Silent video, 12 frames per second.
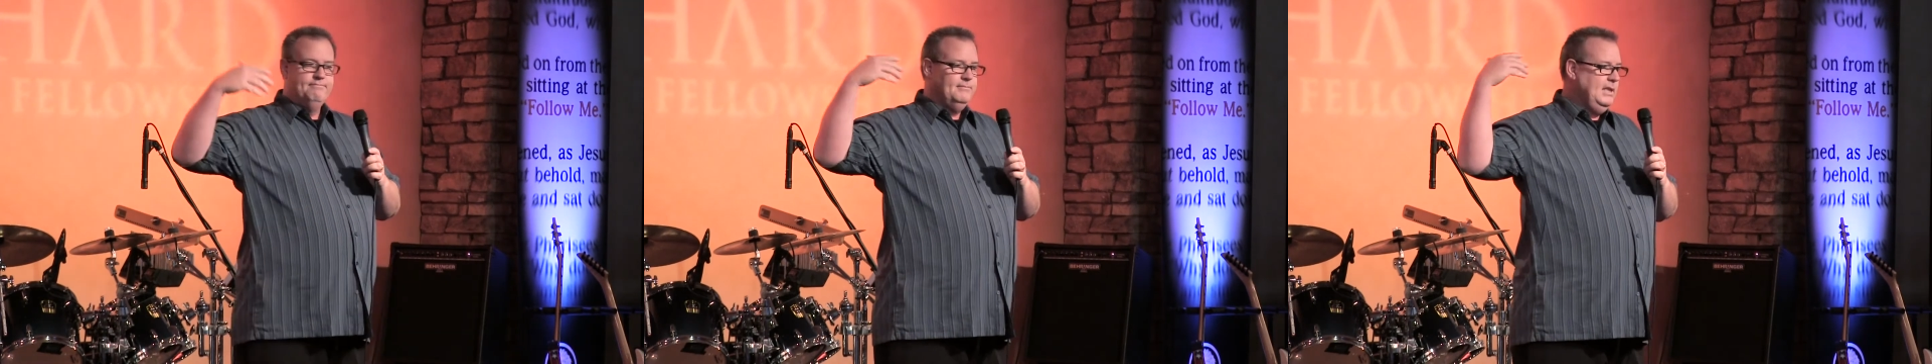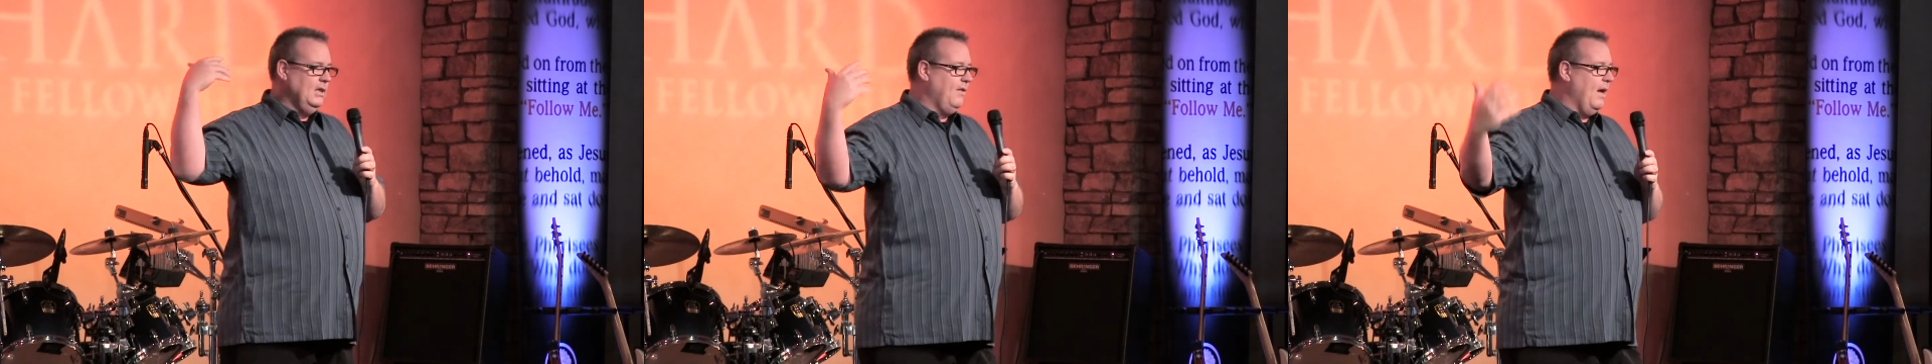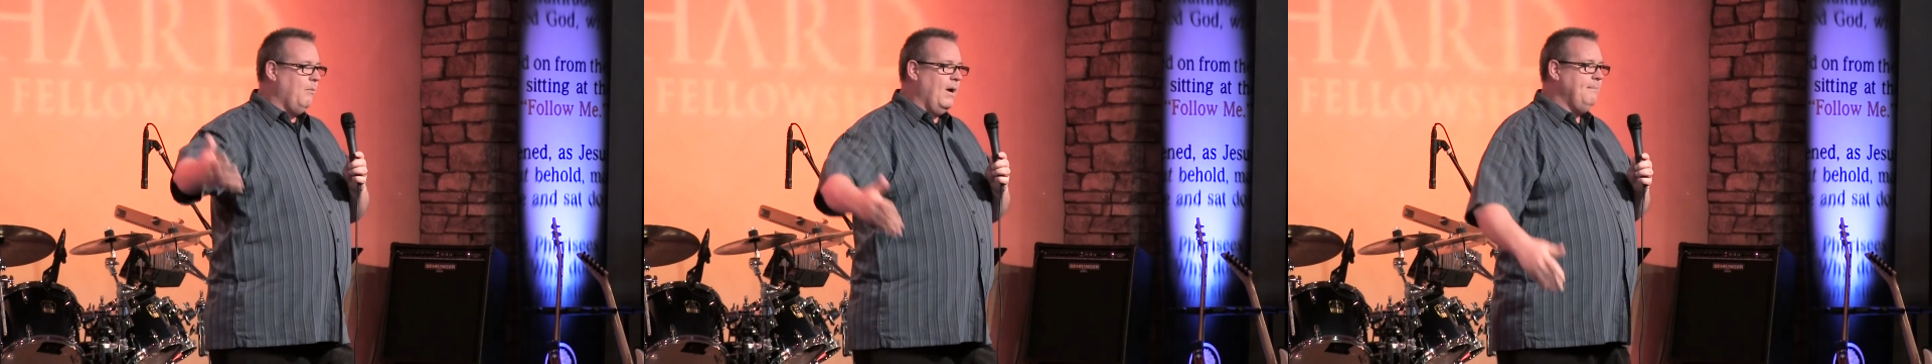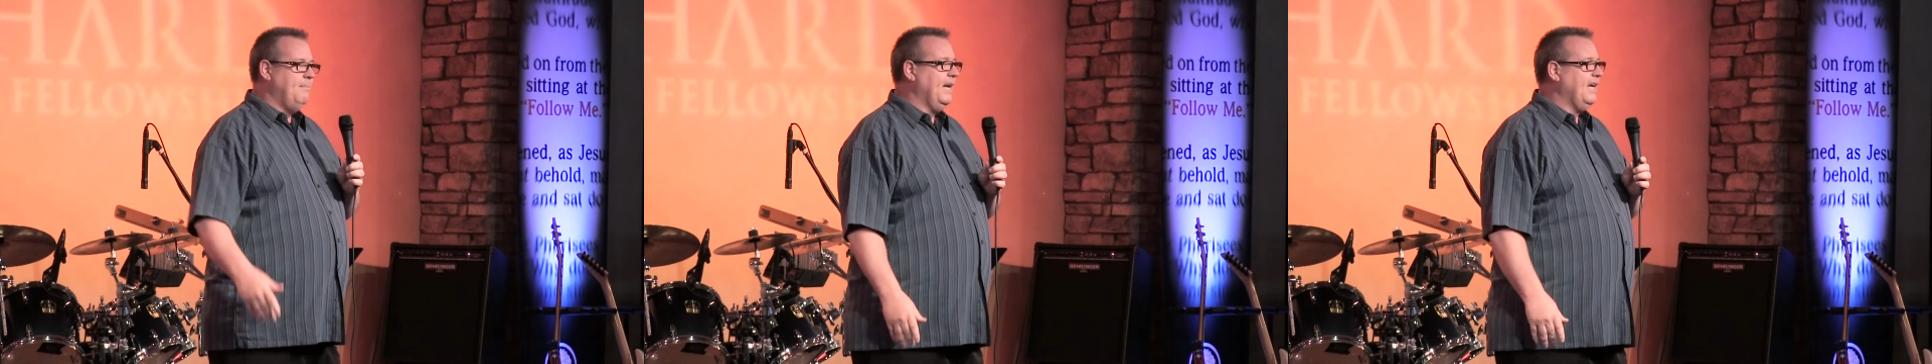that
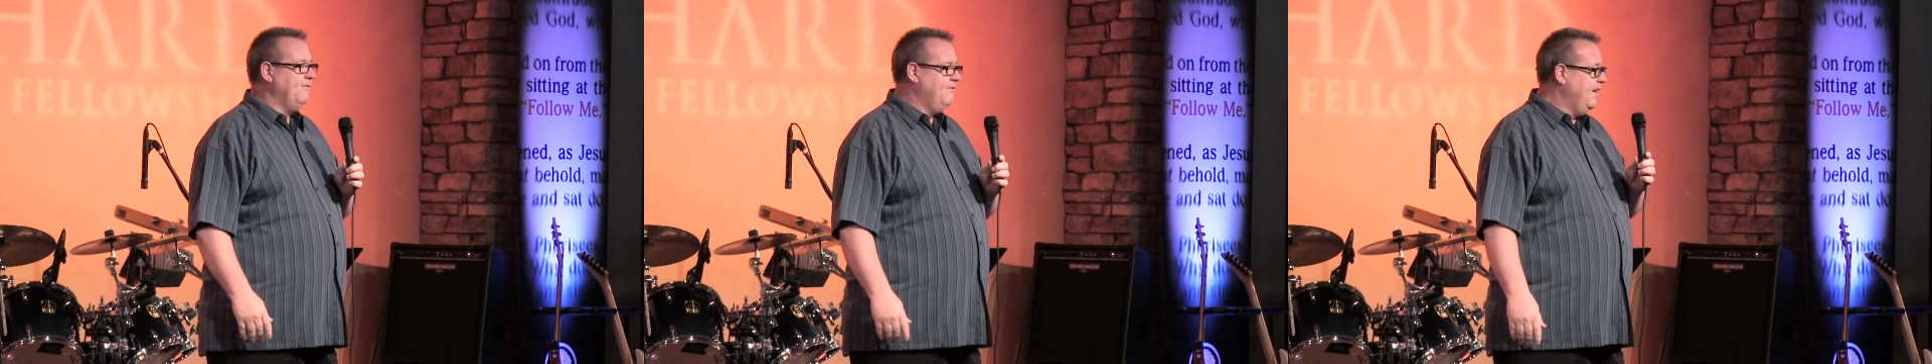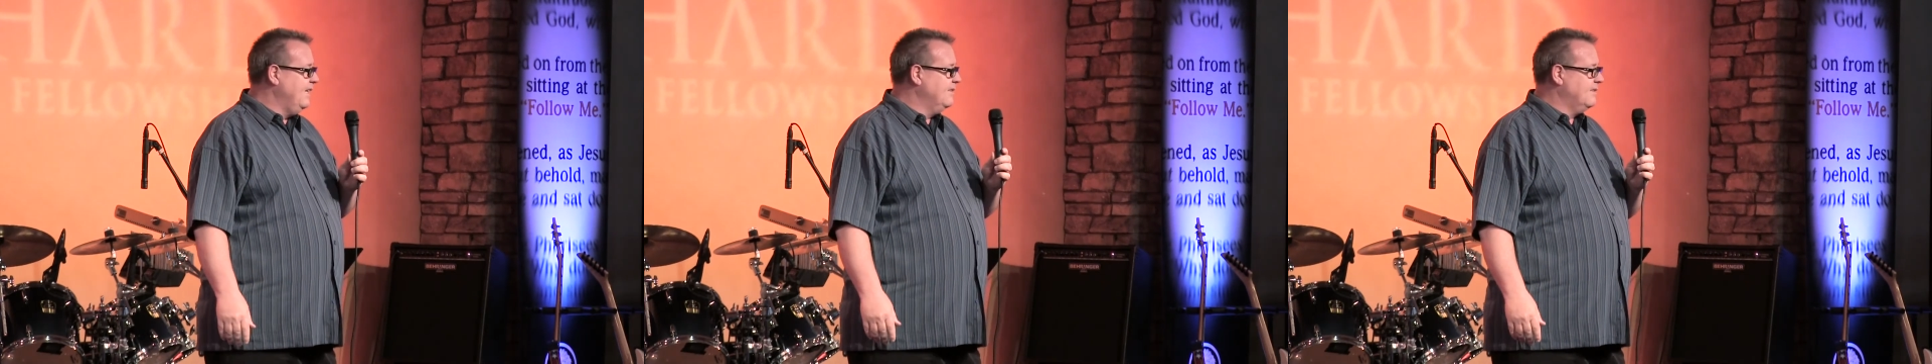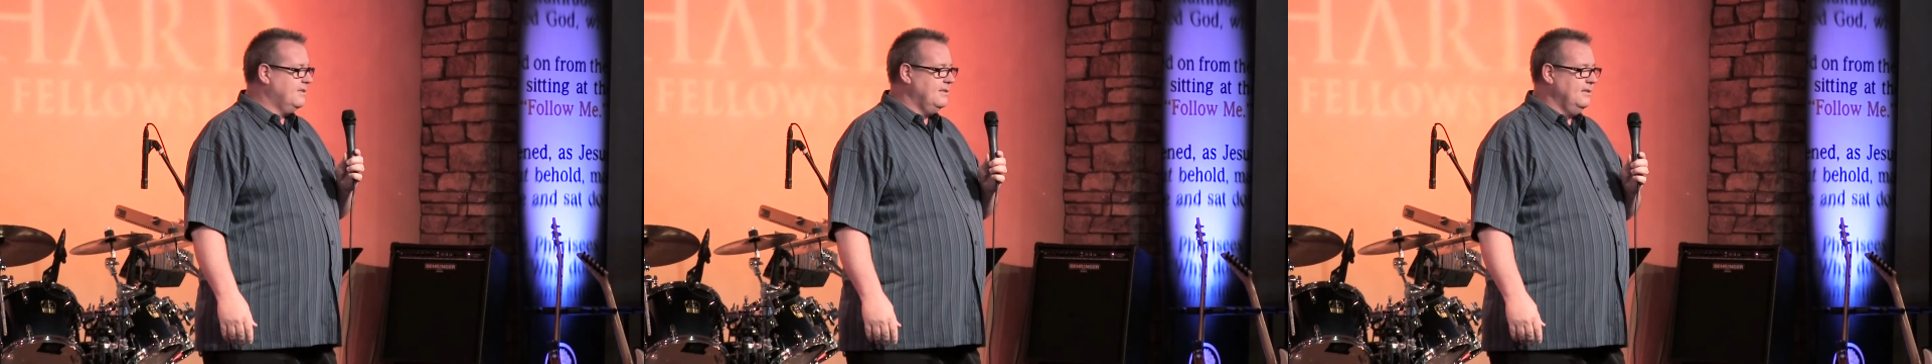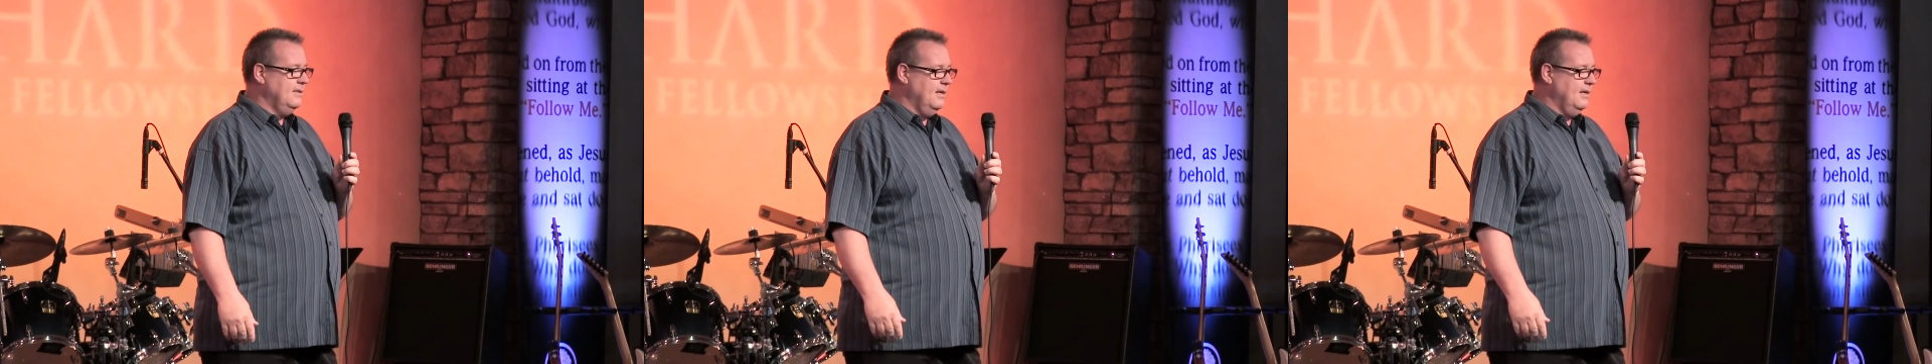white picket fence